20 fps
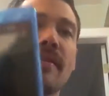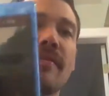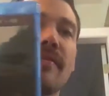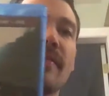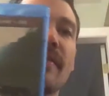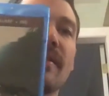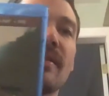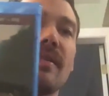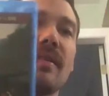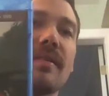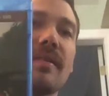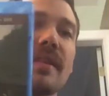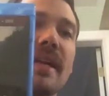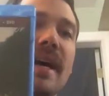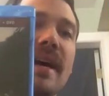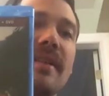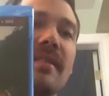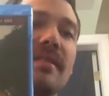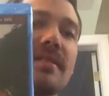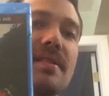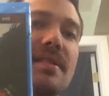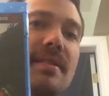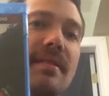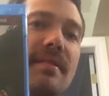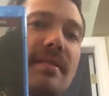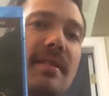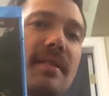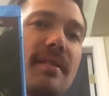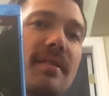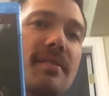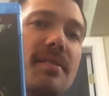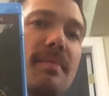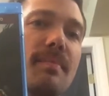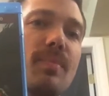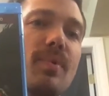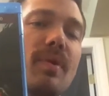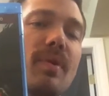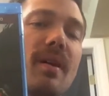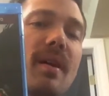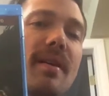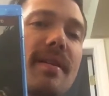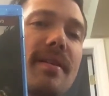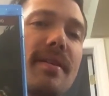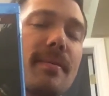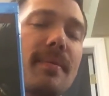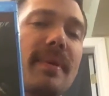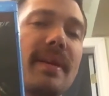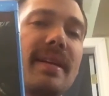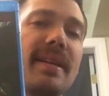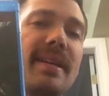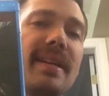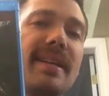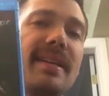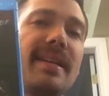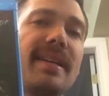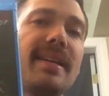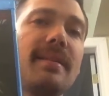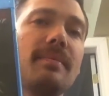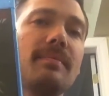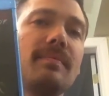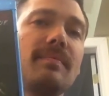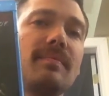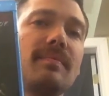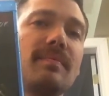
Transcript: For all the adults out there, some Piranha 3DD.